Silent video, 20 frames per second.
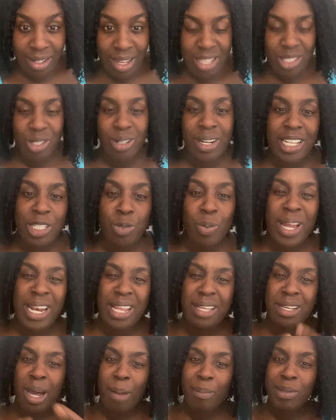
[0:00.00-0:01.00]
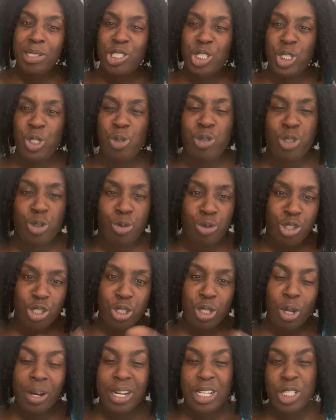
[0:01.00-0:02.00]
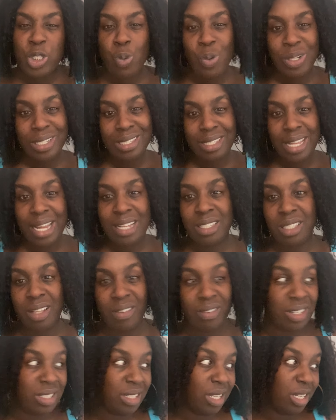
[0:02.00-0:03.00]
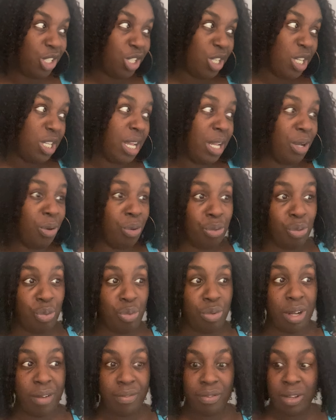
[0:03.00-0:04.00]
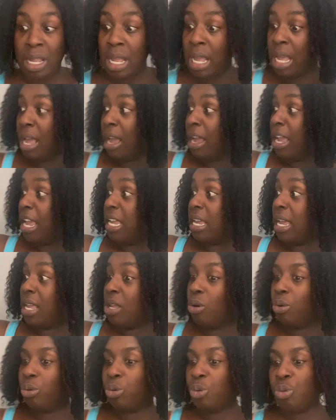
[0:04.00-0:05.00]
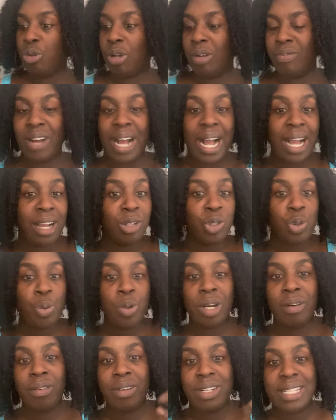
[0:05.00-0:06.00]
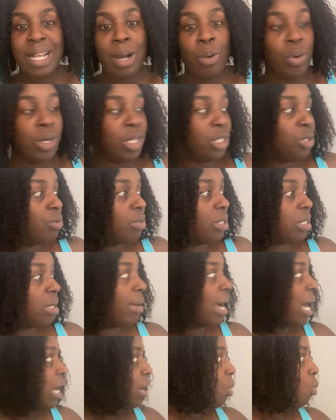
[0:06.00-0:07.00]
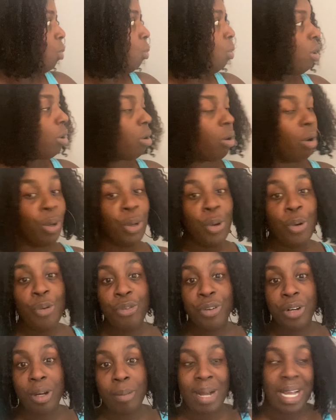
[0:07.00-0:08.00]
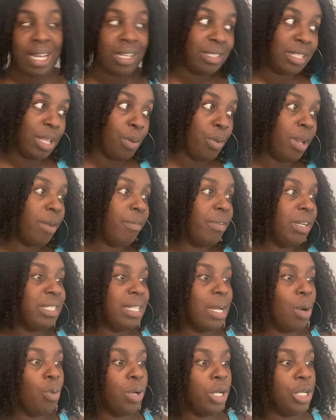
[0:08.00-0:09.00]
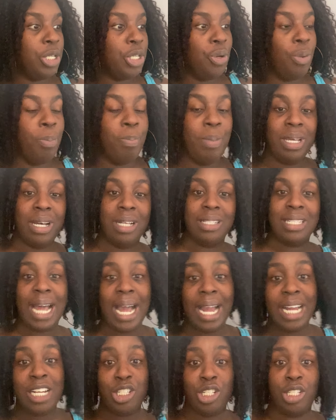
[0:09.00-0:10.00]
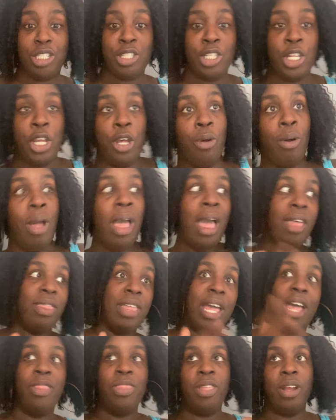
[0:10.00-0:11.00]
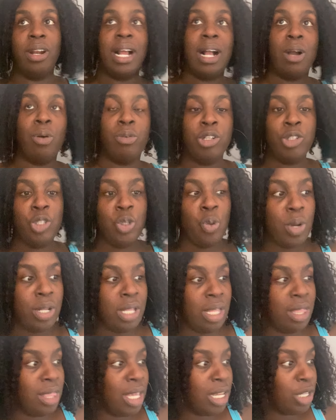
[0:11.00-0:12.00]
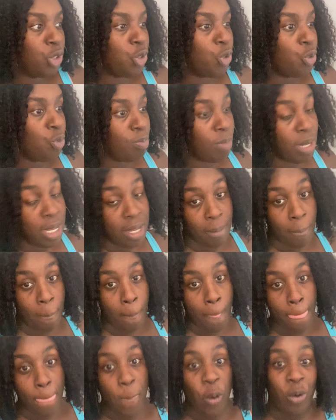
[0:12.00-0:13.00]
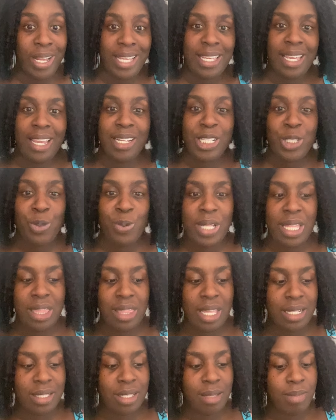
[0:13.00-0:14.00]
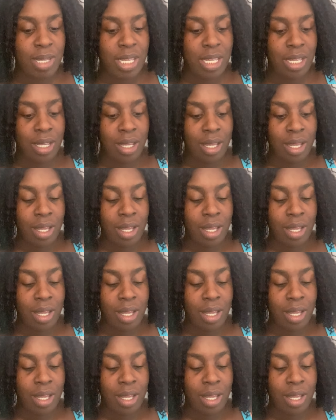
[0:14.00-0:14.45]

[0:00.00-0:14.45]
So that's why they coming to you to start and to incite stuff, because yeah, she ain't going to do nothing. He ain't going to do nothing. I could do whatever it is I want to do to them. I could walk all over them. I could say whatever it is I want to do, because I just know that they're not going to do anything to me, or they can't do anything to me.